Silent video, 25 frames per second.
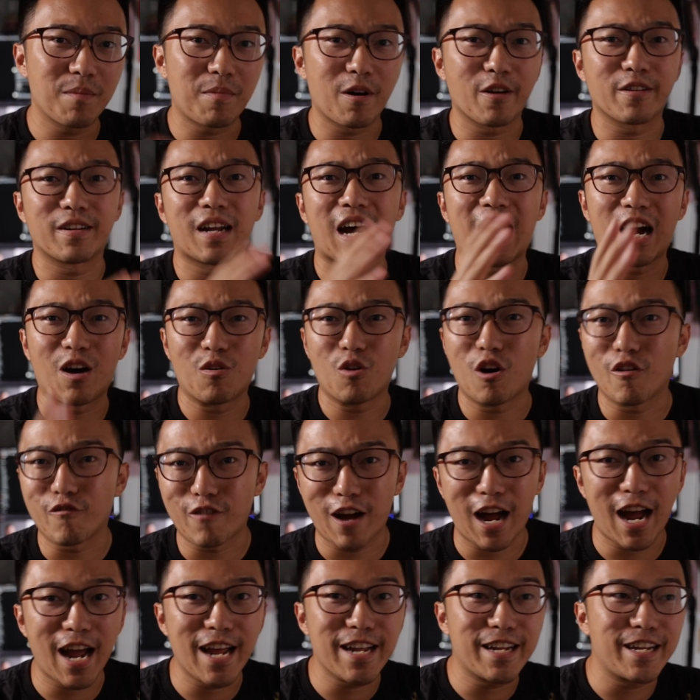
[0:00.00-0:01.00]
about an hour of
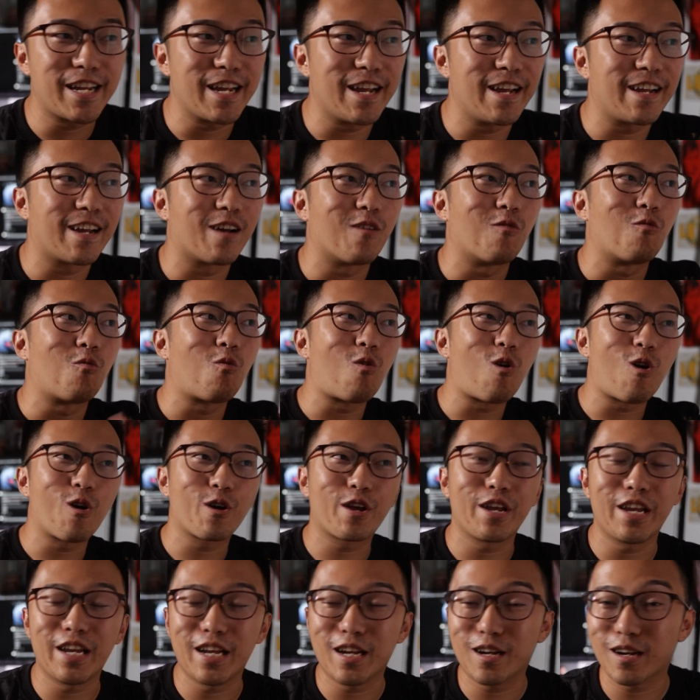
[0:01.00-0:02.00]
hiking and
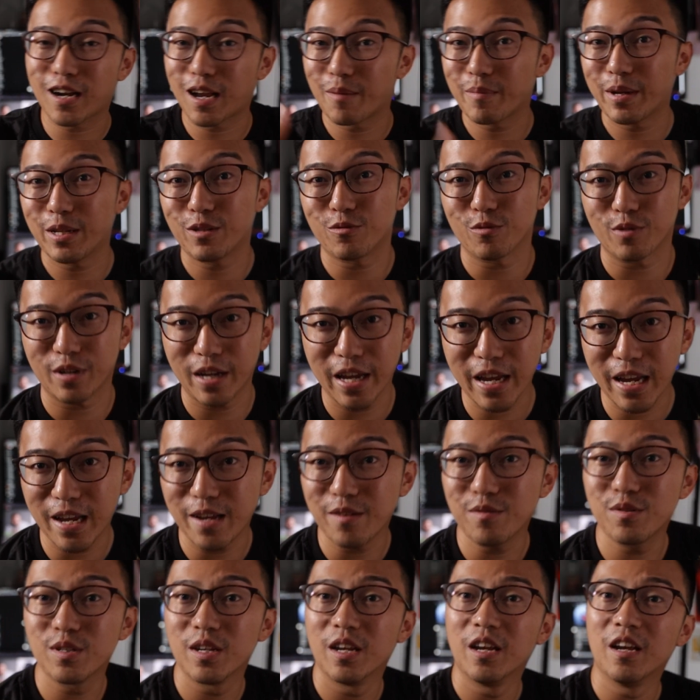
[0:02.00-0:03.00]
walking, climbing to
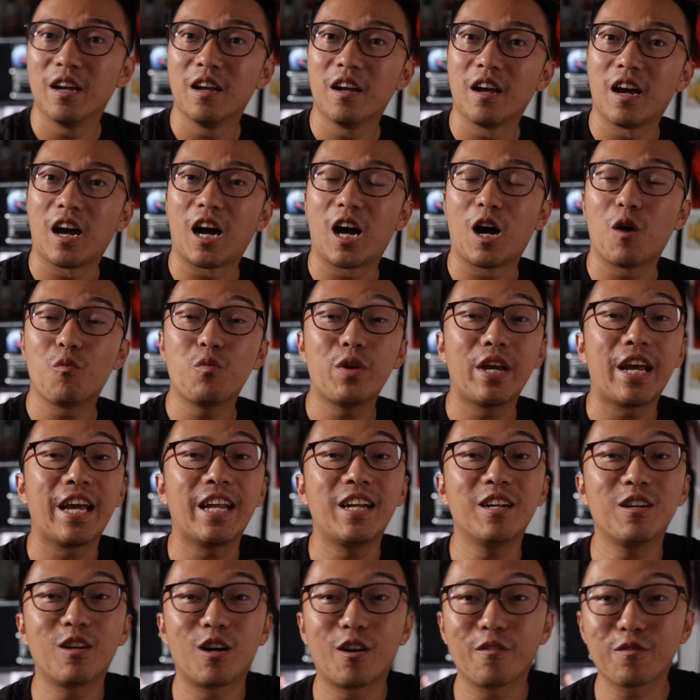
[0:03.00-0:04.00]
caves, we
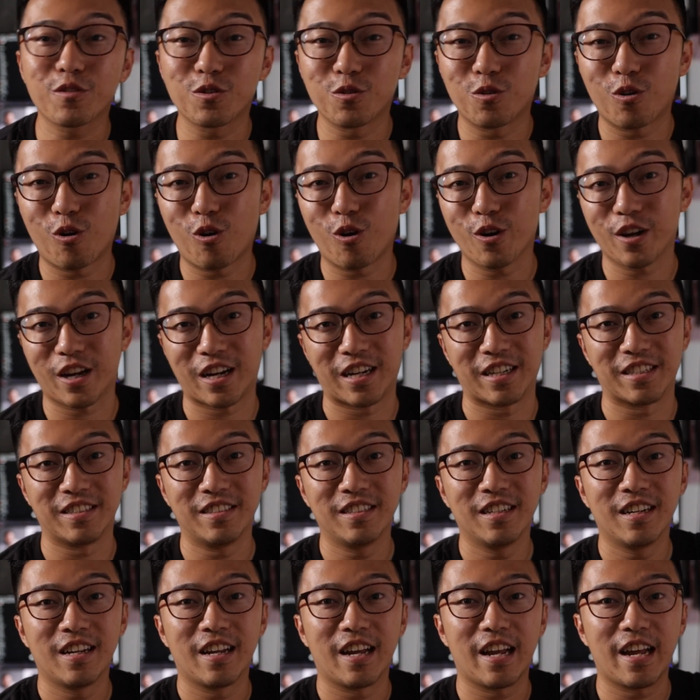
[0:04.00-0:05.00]
headed off to Hoi An,
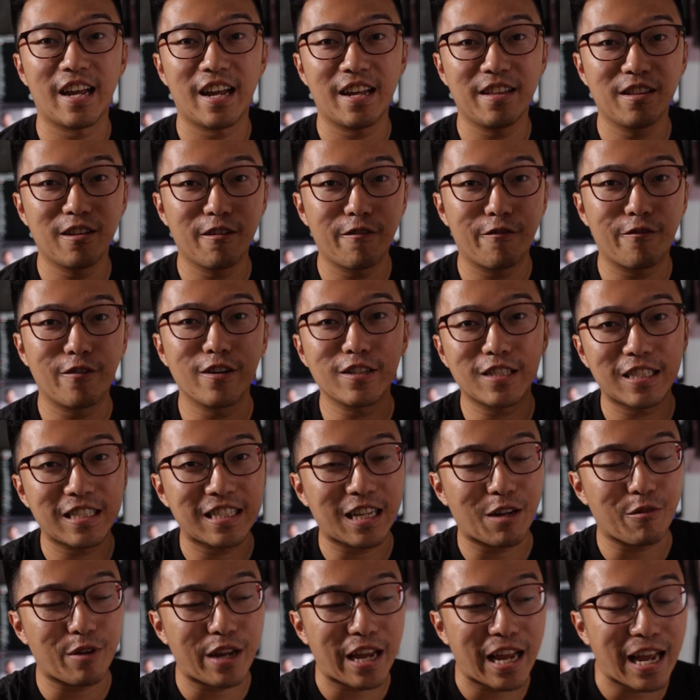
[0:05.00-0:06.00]
and the first thing
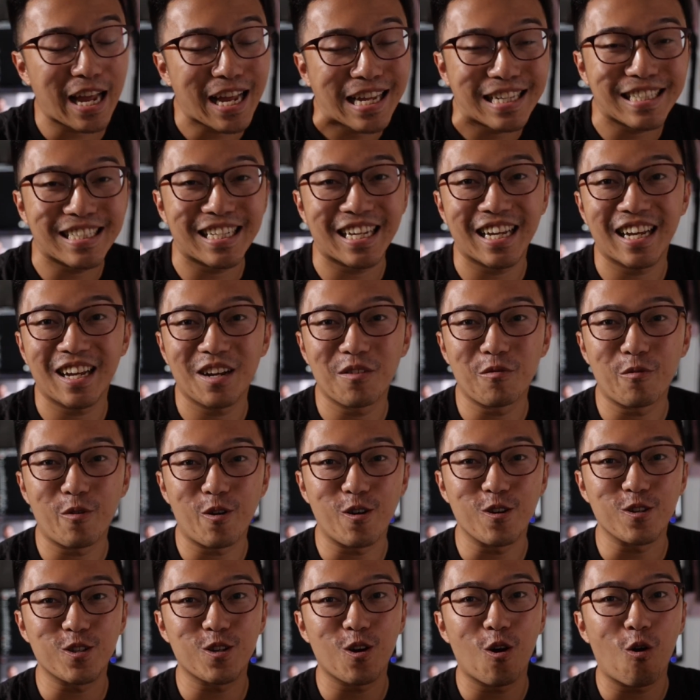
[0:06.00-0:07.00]
that we had there
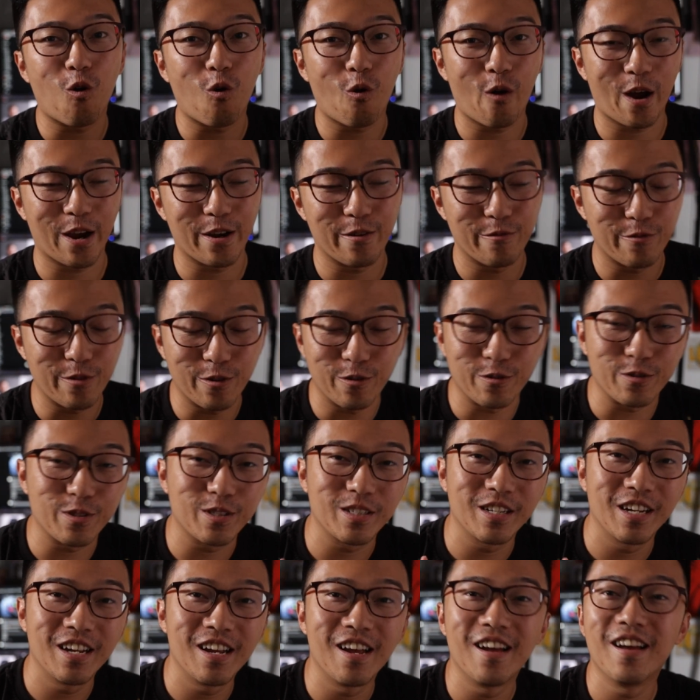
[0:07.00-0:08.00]
was white rose.